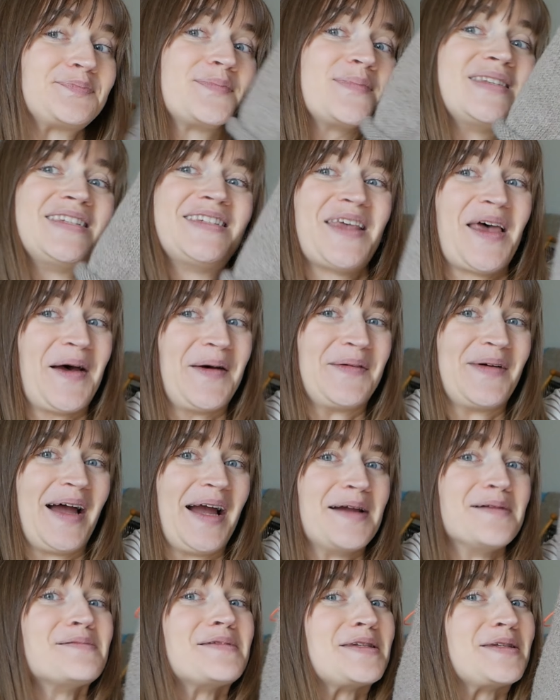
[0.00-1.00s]
So
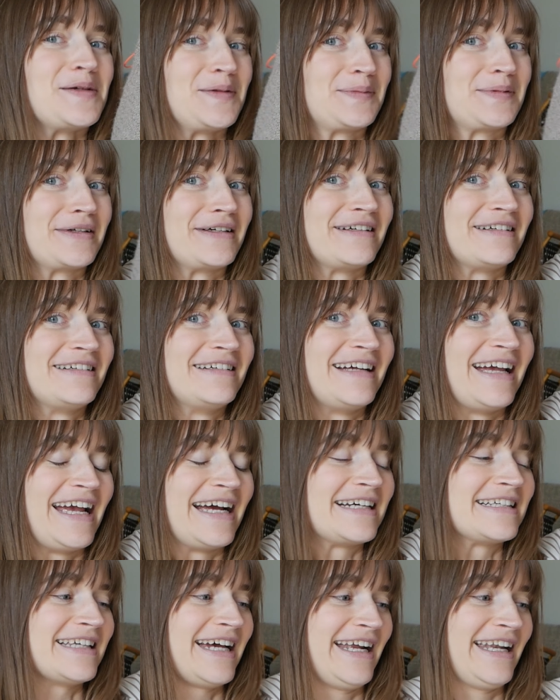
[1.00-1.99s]
I'm super
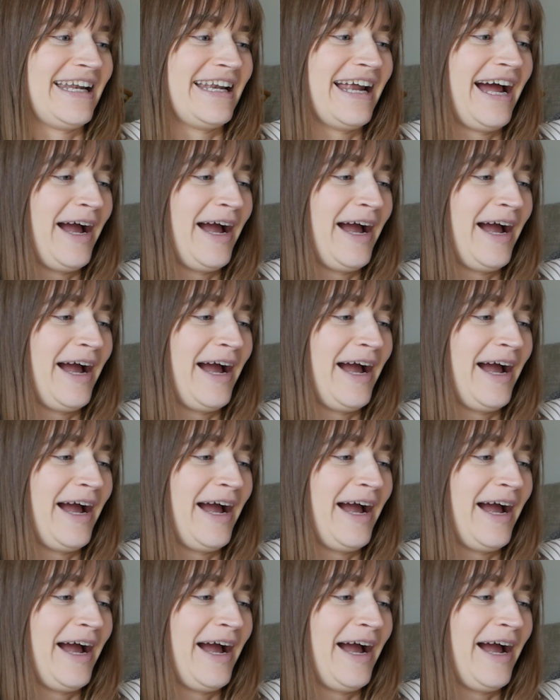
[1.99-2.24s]
excited.